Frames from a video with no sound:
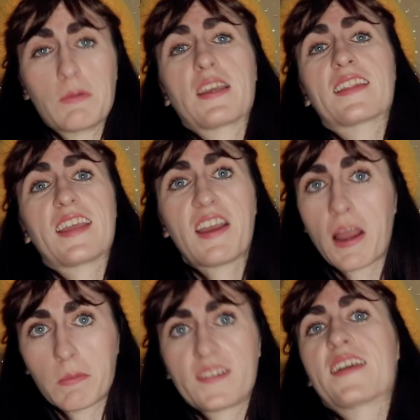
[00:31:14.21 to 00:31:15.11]
get that
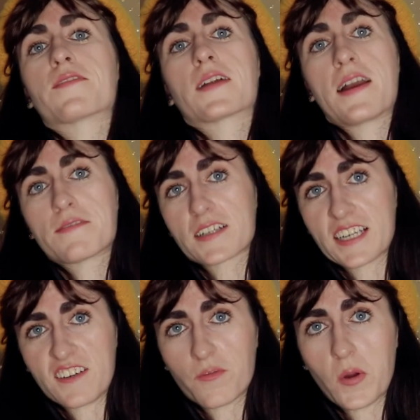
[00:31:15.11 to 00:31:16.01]
happily ever after
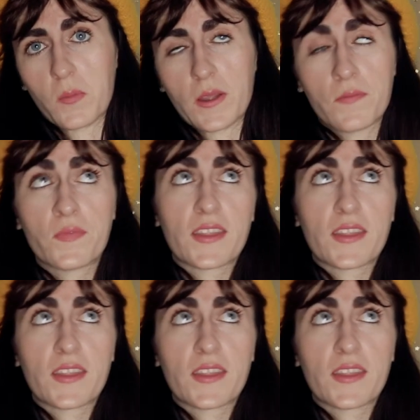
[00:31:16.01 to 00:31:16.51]
kind of moment.